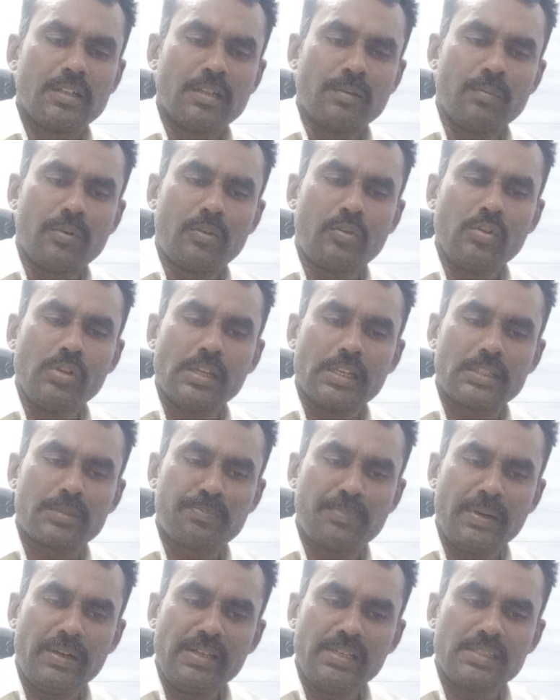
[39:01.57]
Number 2,
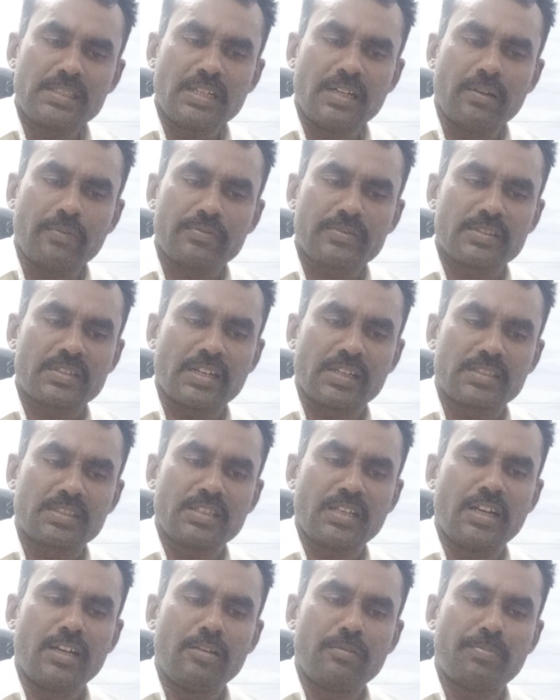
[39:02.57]
explanation of
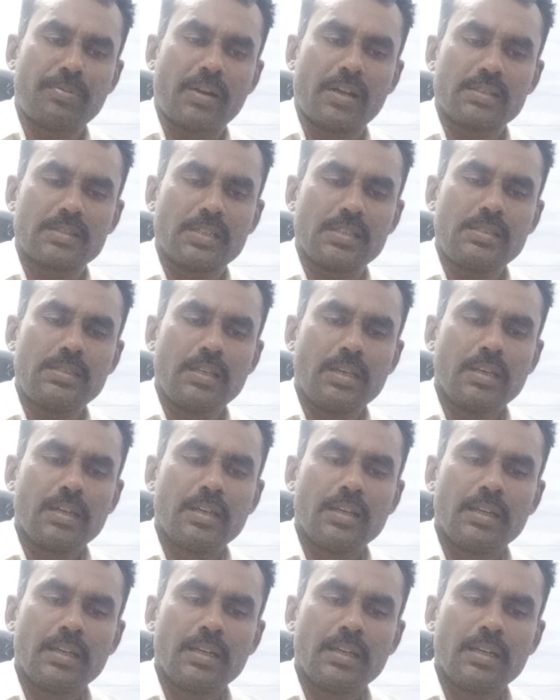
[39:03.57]
structure and process.